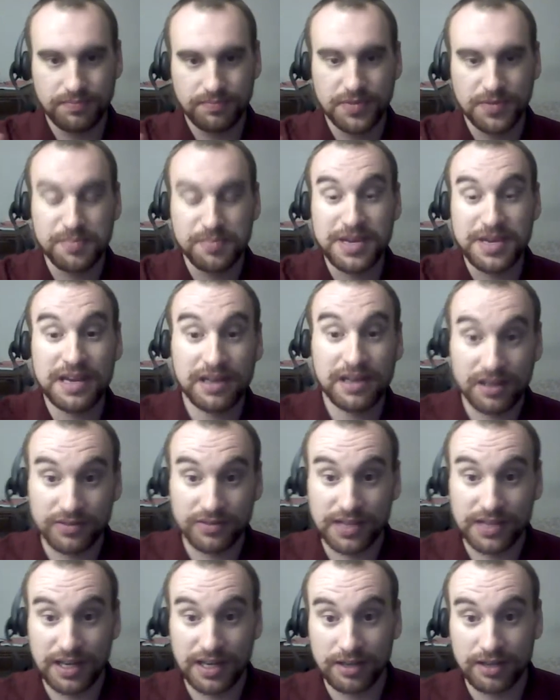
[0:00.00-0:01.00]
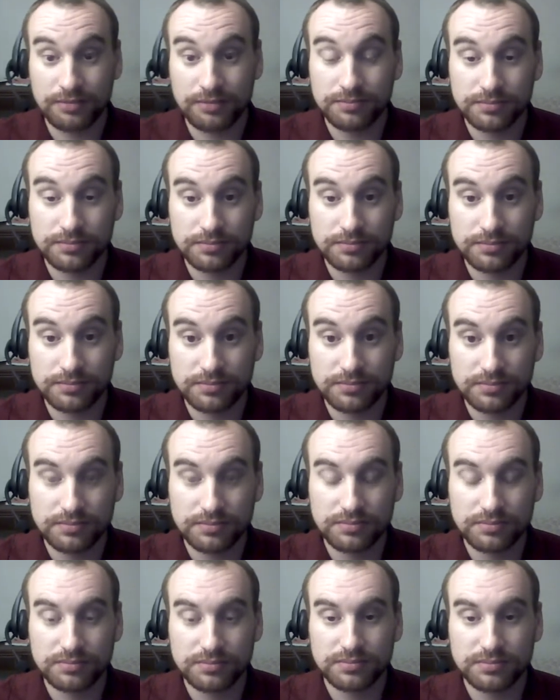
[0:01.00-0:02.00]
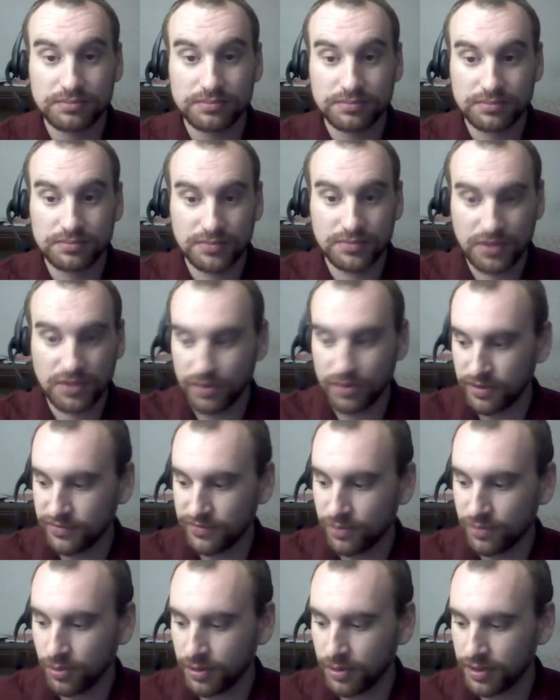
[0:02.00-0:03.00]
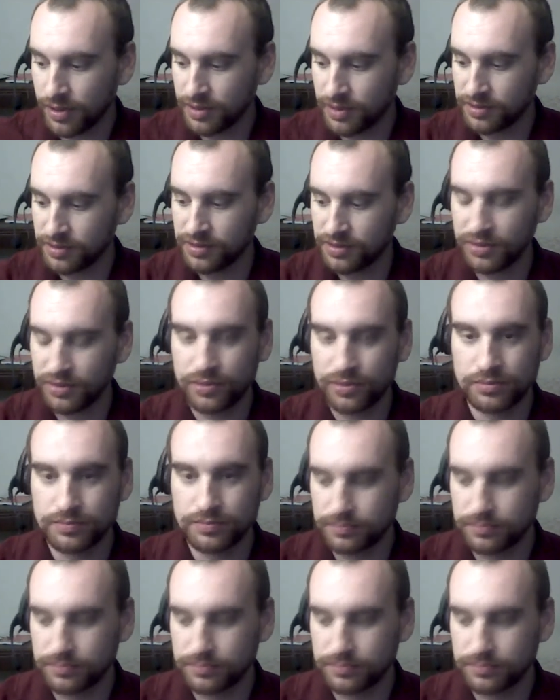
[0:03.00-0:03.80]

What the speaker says: the beginning of King, going forward into,